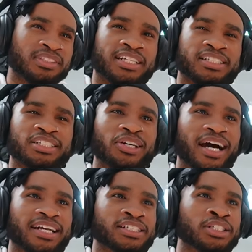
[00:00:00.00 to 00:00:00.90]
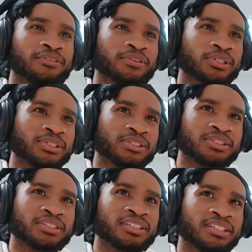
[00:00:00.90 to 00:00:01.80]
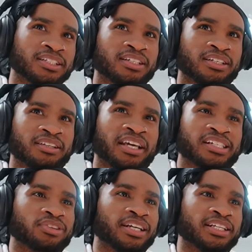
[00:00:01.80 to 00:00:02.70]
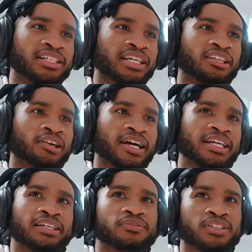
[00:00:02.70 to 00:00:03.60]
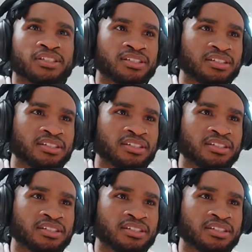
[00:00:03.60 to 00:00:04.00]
still got his shovel. Niggas ready to dig graves.